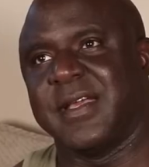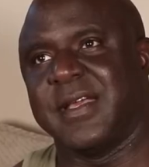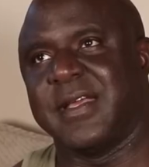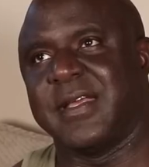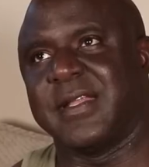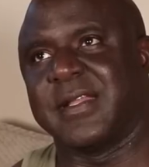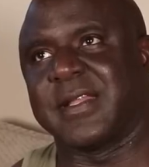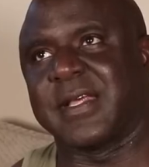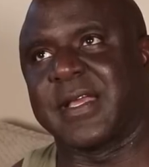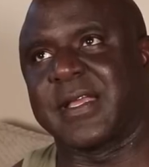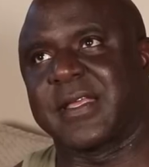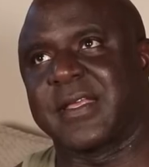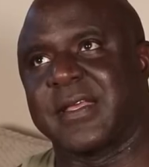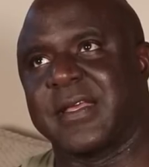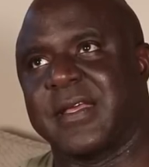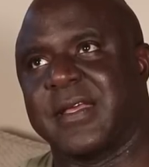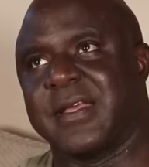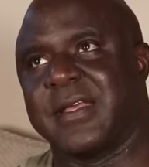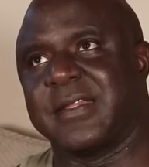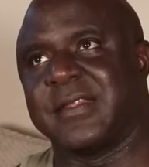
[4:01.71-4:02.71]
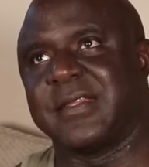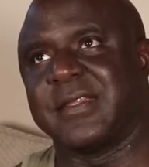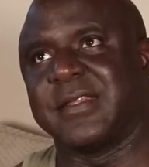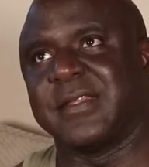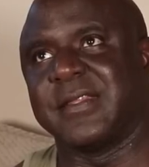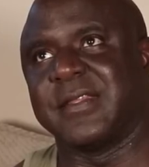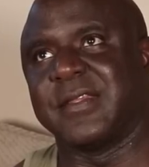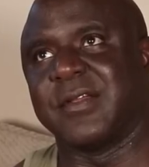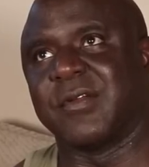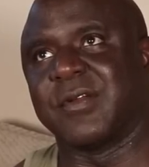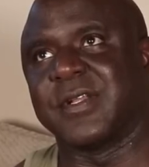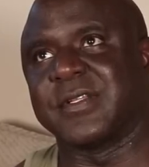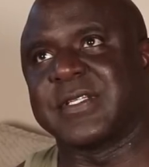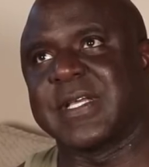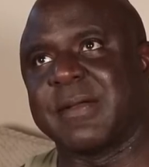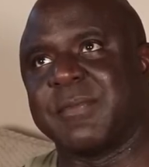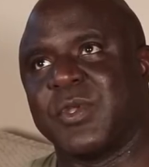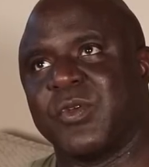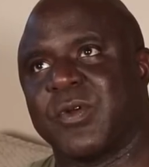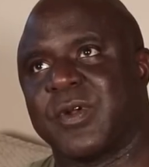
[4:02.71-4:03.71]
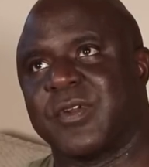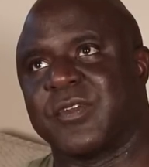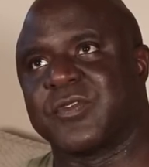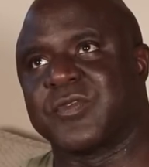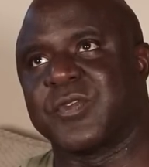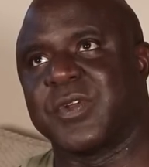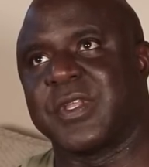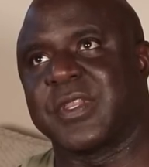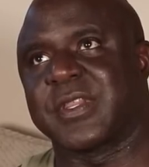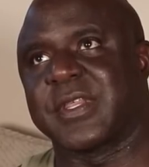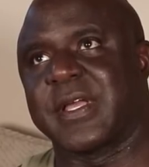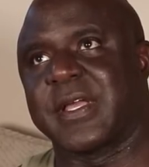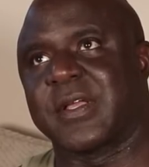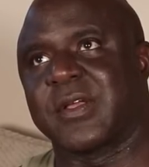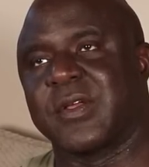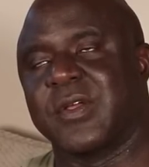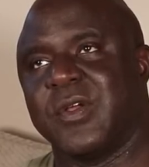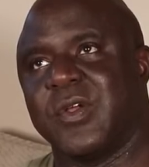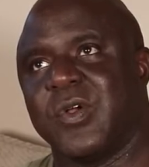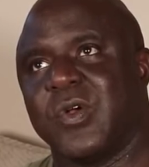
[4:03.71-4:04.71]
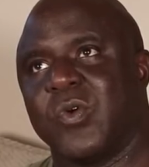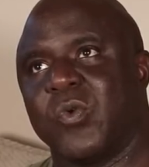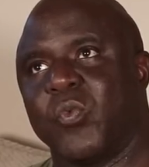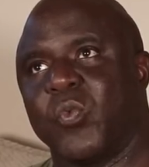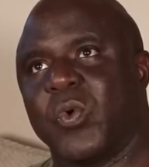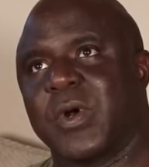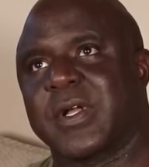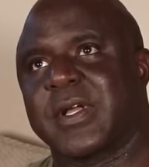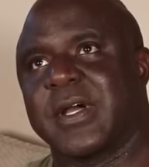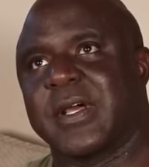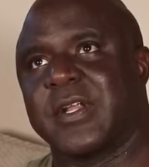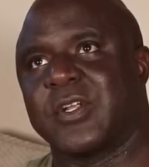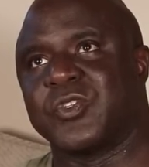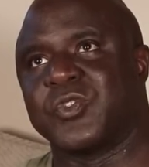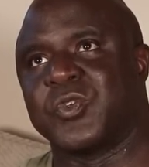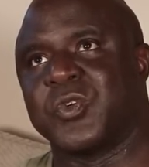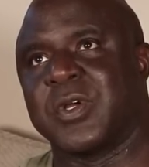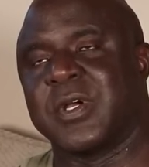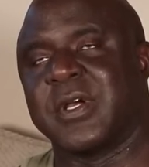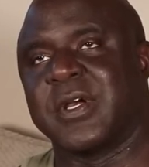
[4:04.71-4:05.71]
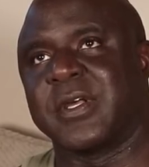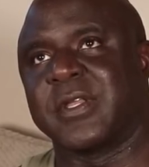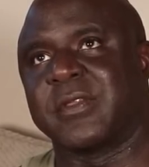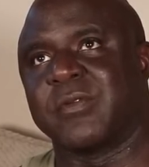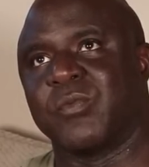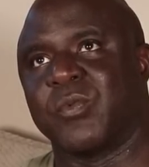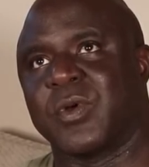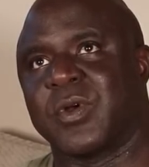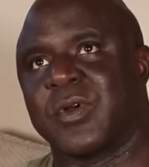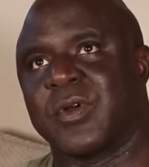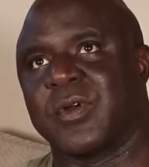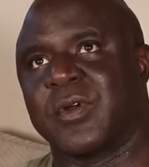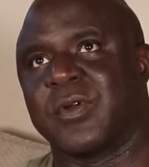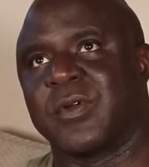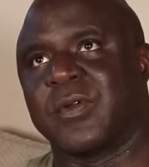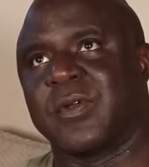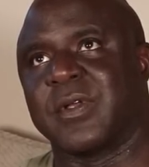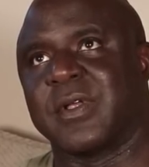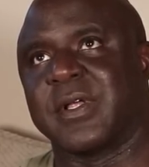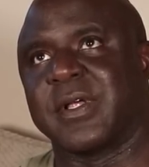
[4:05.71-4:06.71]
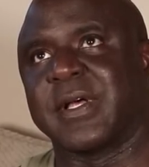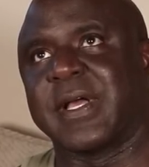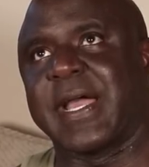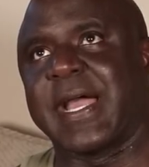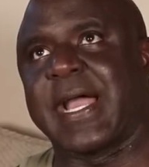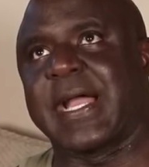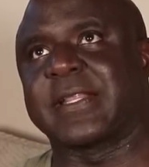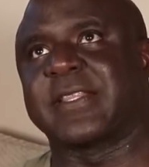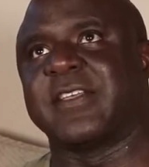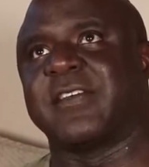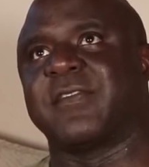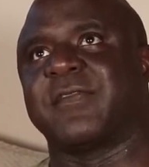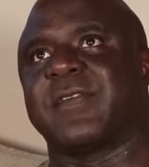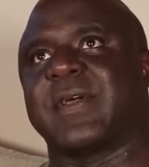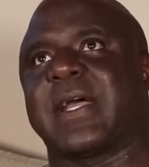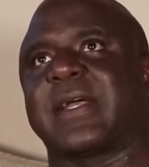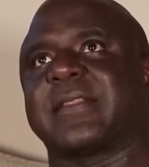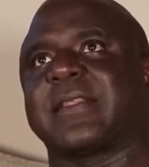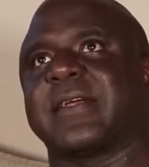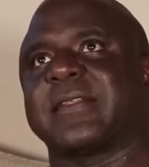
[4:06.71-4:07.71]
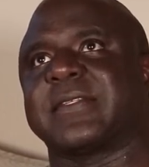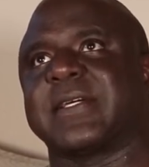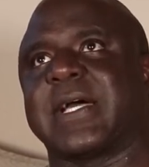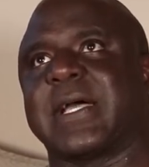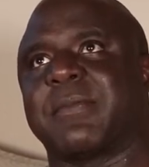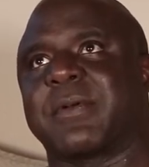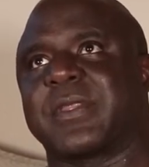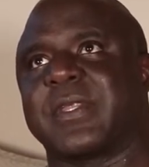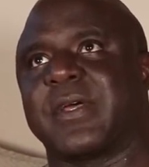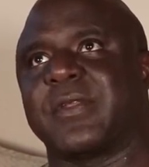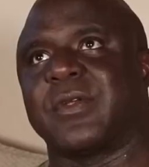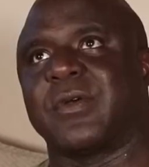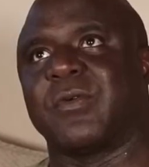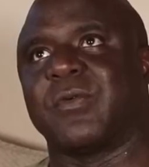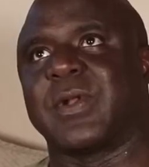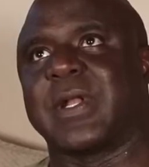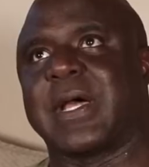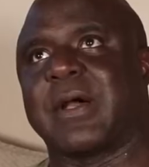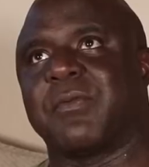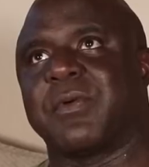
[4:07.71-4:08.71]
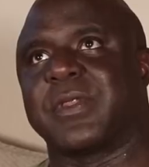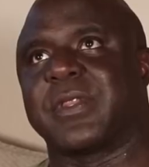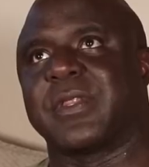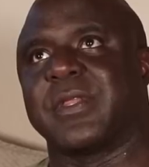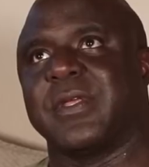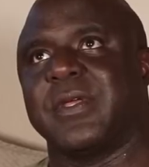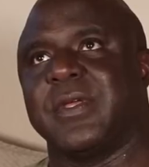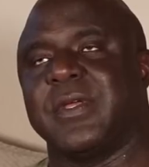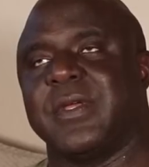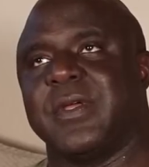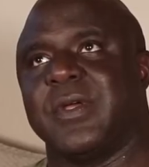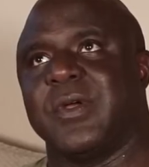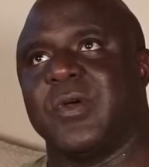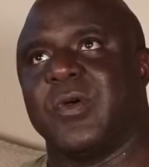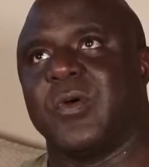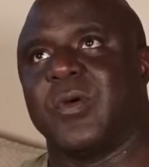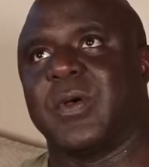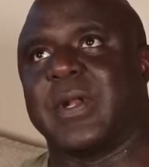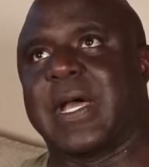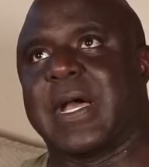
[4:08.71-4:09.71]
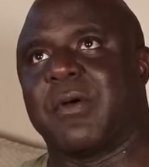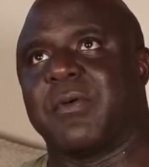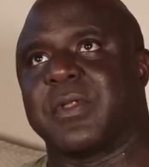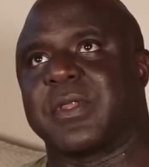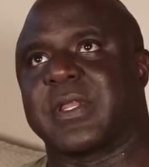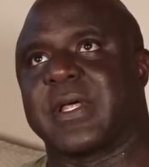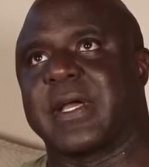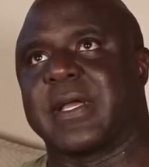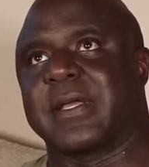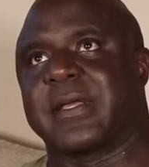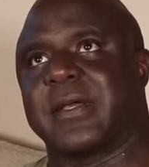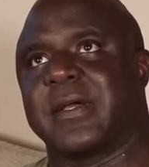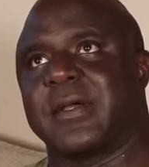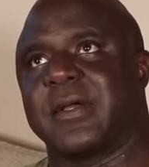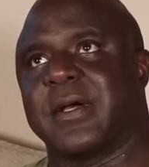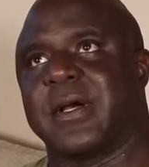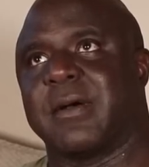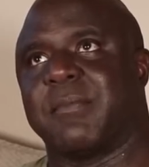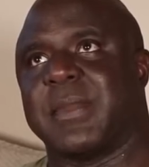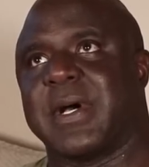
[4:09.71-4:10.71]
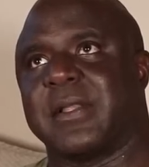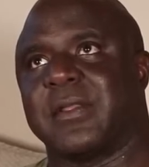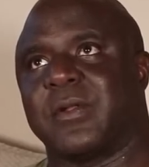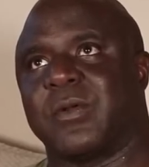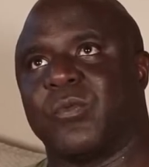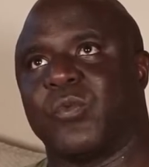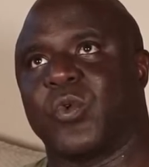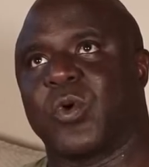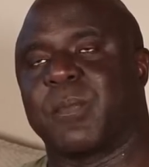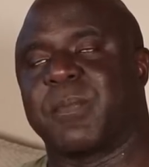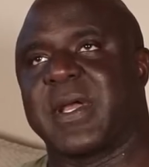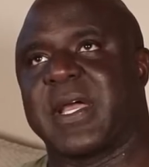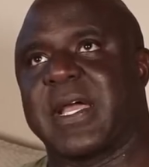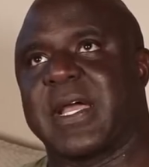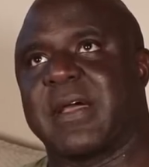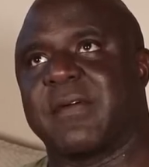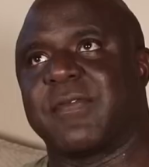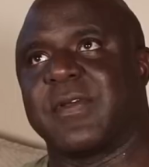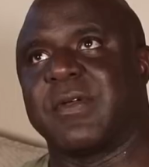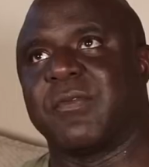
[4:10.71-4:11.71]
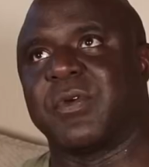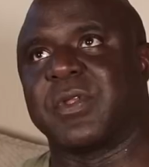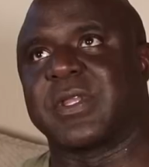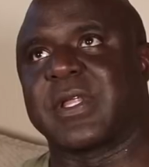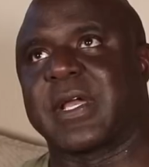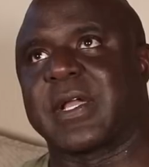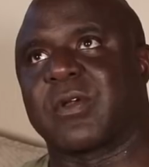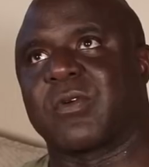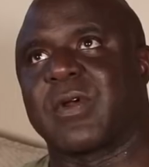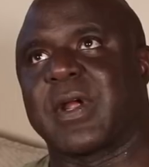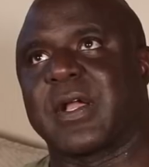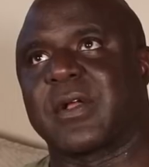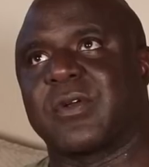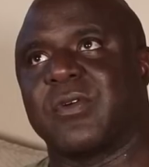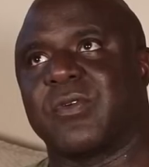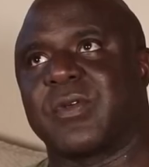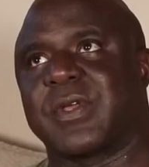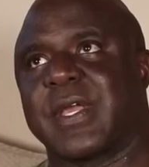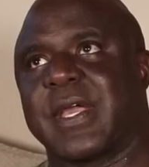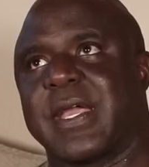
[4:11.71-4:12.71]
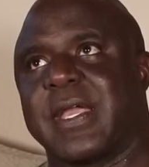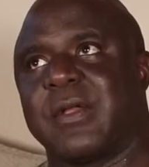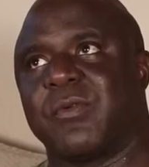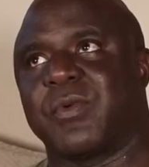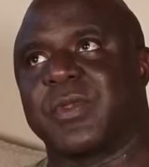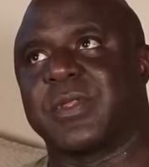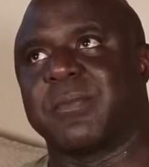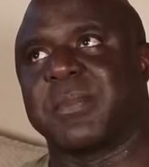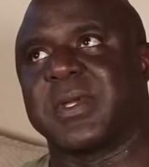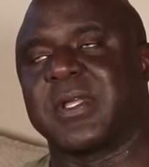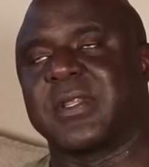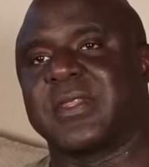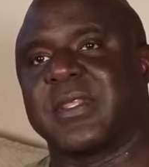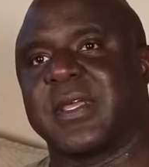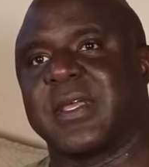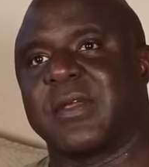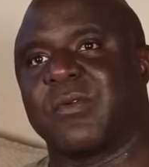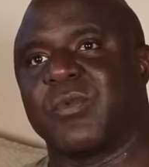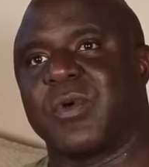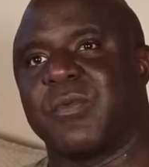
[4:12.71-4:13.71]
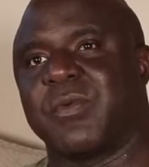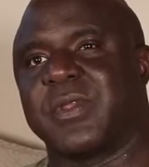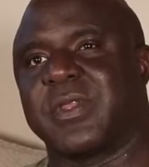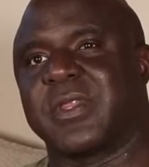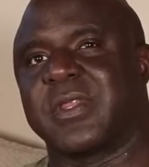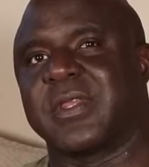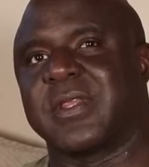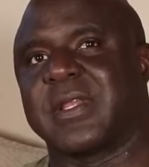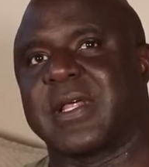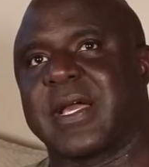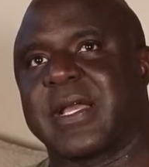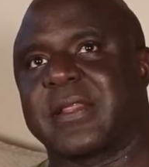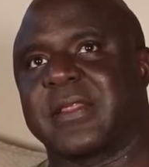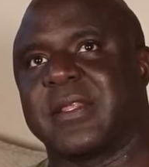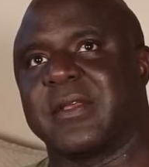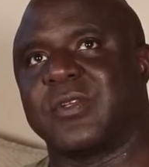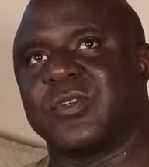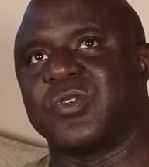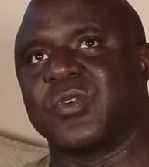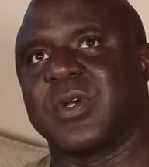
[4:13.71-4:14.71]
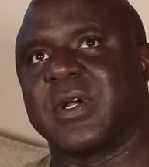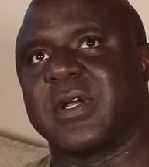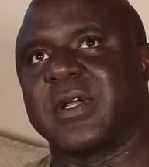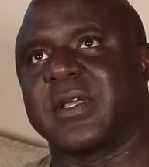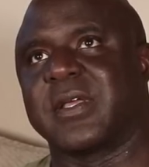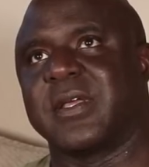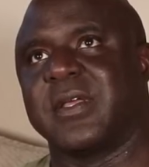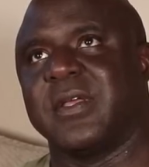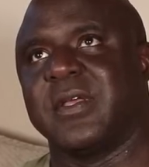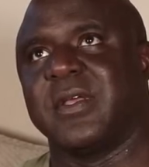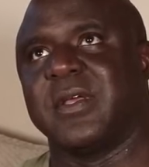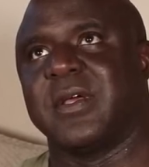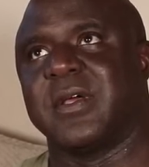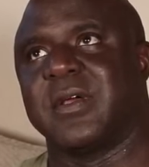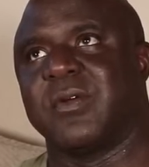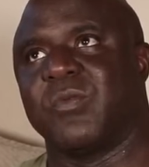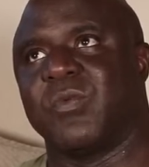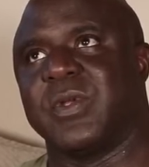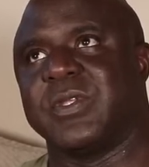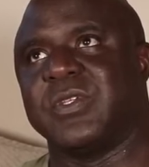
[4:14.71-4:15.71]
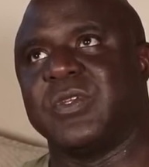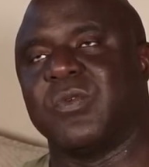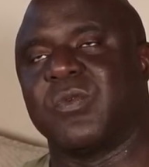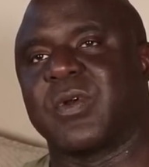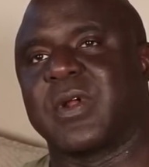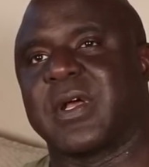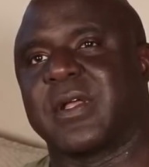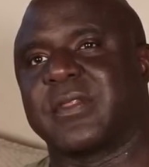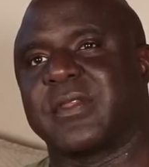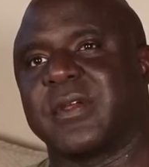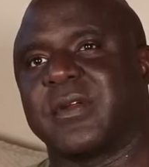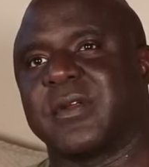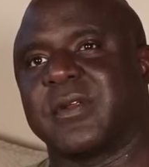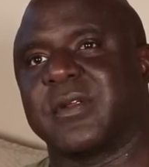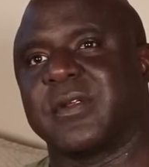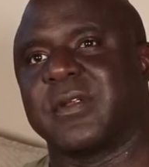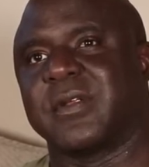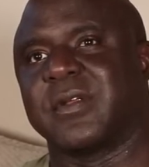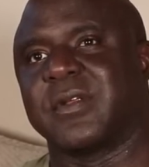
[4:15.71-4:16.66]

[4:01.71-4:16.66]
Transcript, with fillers: And like during the time you were on the streets, like what kind of drugs were active at that time? Because I know when I was when I was like on my little warpath, it was like crack cocaine was a big thing. What was like the drug when you were out there?